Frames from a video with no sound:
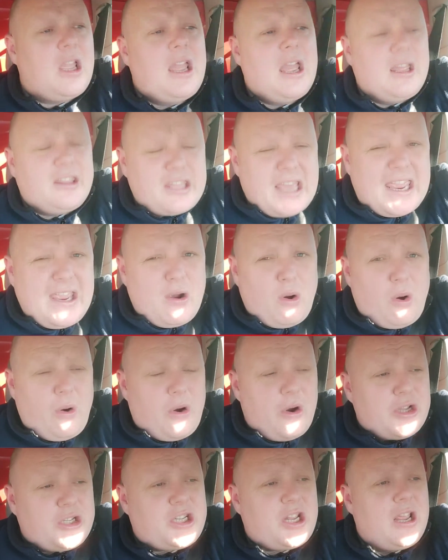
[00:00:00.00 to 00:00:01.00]
they
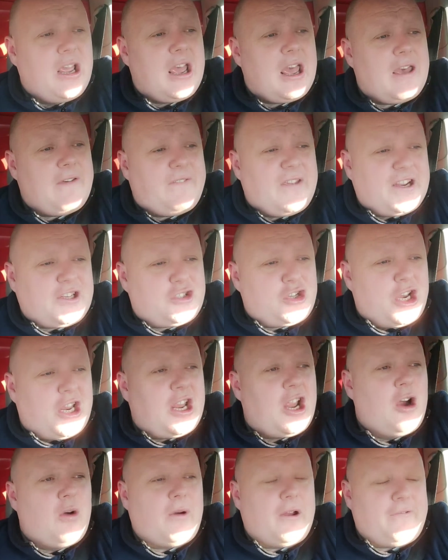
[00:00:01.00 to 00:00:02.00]
owe us a victory
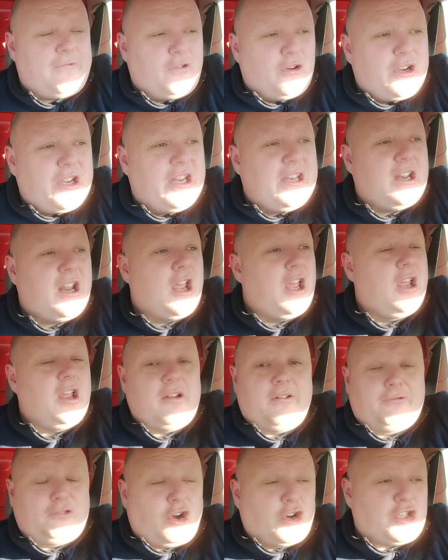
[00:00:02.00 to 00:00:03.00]
with
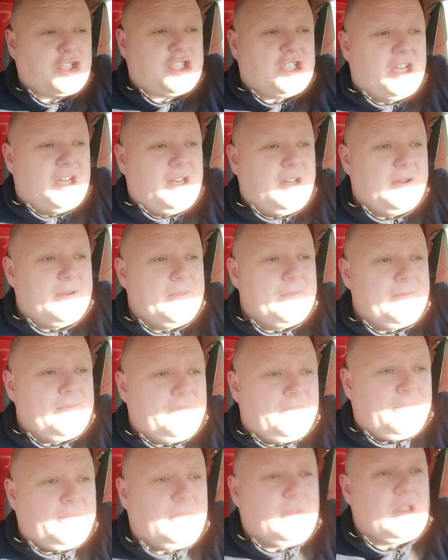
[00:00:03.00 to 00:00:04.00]
fucking frosting,
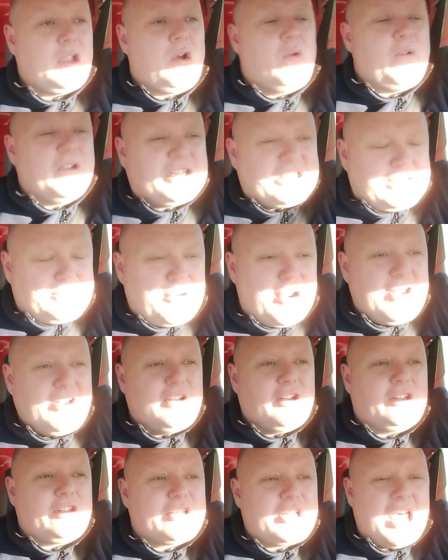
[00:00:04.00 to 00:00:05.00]
with
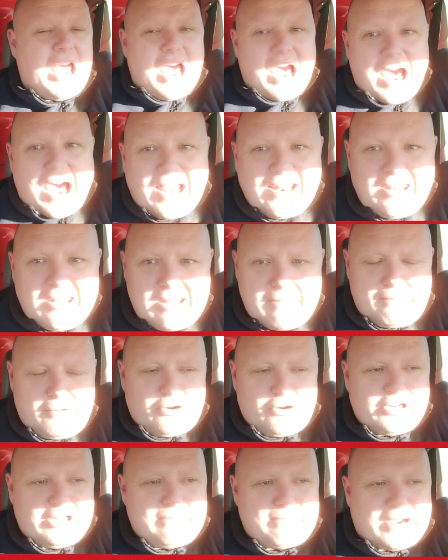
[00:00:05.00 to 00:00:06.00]
sprinkles, and the
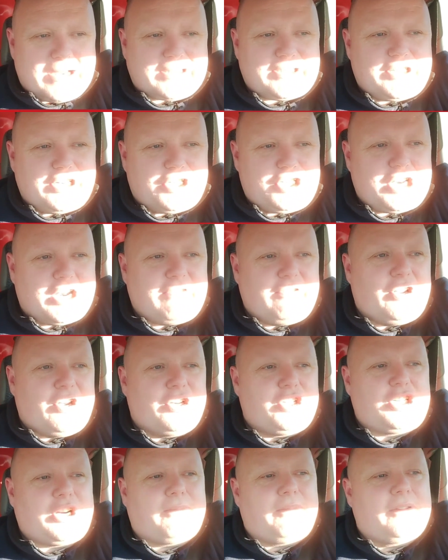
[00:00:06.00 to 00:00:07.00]
bloody bastard cherry
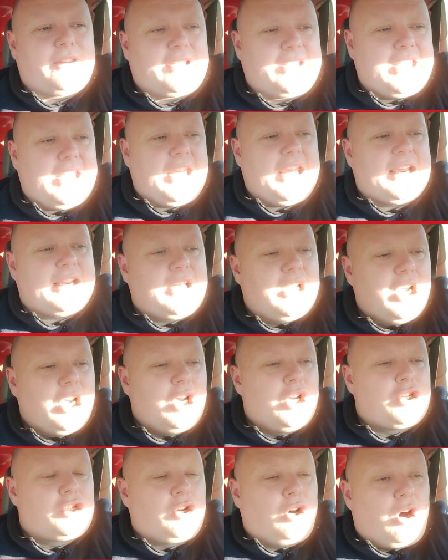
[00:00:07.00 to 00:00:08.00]
on top of the cake.
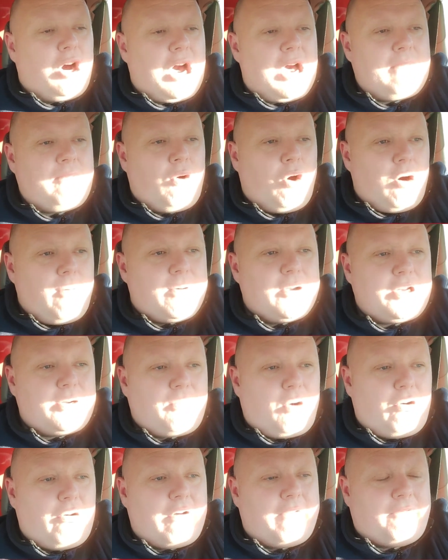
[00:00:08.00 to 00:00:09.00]
So I'm hoping
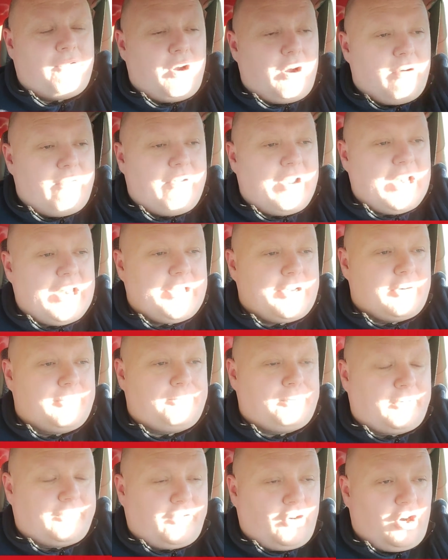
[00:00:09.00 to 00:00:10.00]
tomorrow for a really good
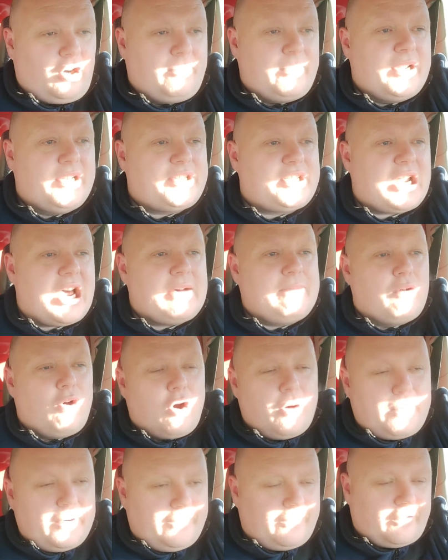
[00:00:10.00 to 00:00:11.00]
performance. I'm
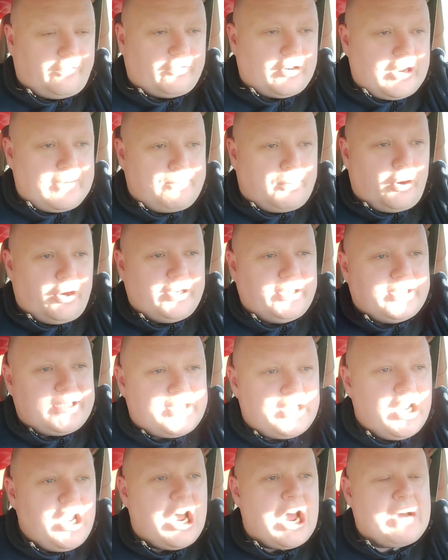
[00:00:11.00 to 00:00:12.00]
hoping for 3
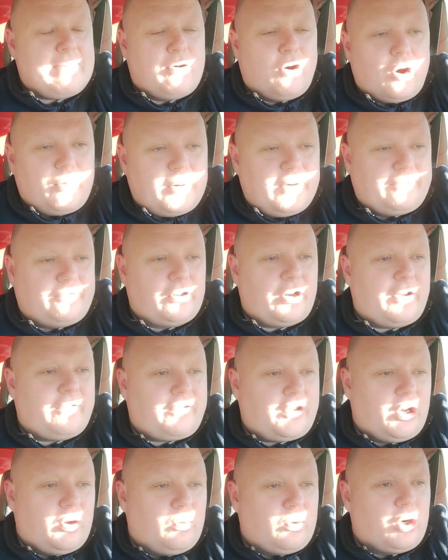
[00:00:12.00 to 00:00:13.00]
points. I'm hoping for a
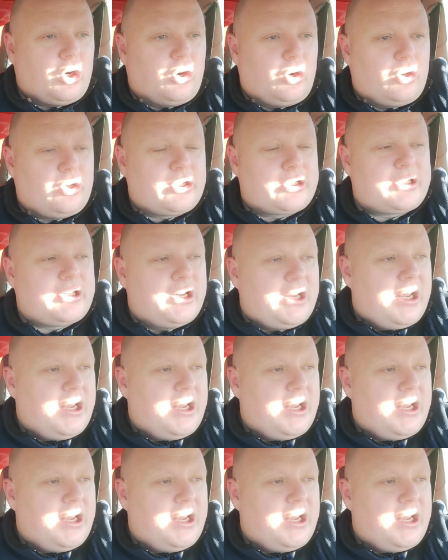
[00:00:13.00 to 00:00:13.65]
few goals.